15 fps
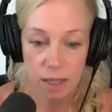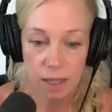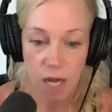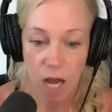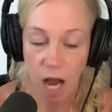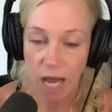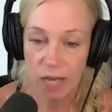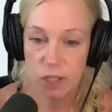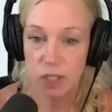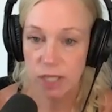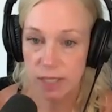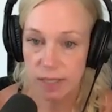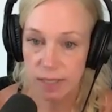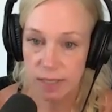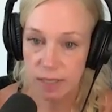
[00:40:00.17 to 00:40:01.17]

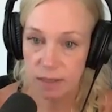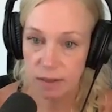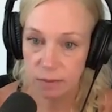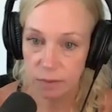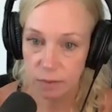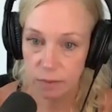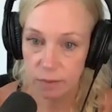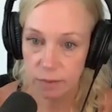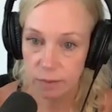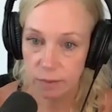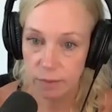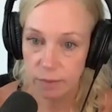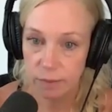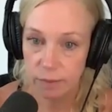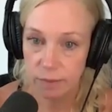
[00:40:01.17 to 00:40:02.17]
conscious
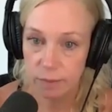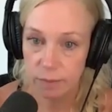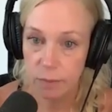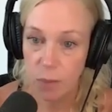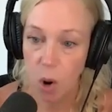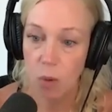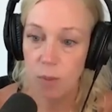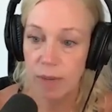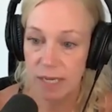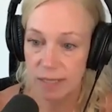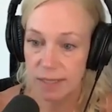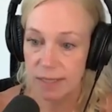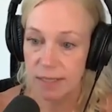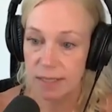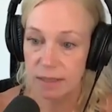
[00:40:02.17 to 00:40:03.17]

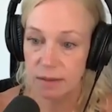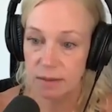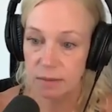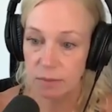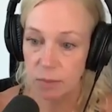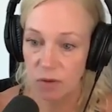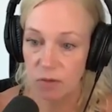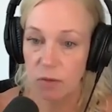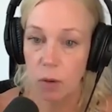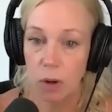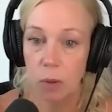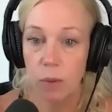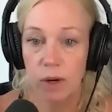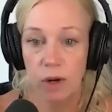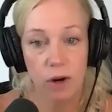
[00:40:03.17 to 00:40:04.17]
moments
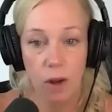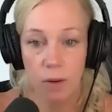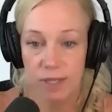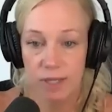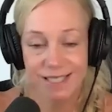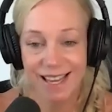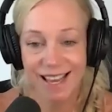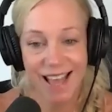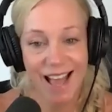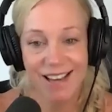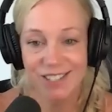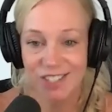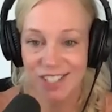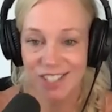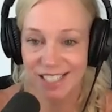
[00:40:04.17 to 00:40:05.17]
before we are going to take
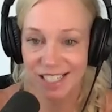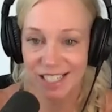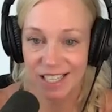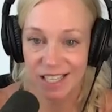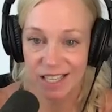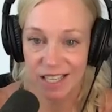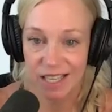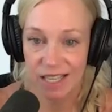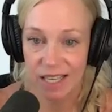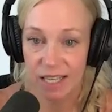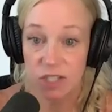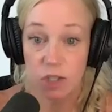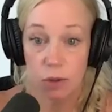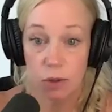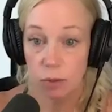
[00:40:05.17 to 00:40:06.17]
action
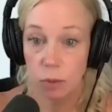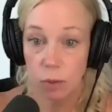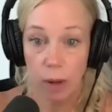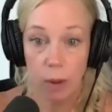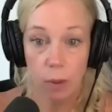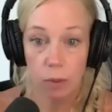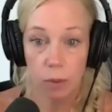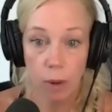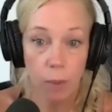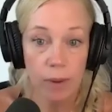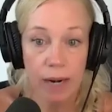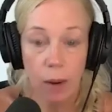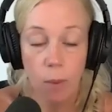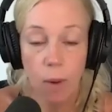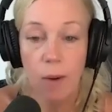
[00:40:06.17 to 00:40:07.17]
into what what
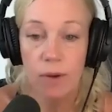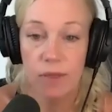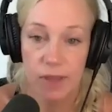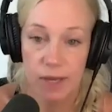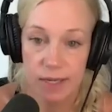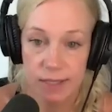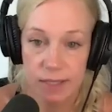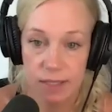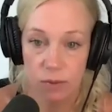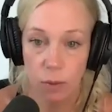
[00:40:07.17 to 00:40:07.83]
would I want with this?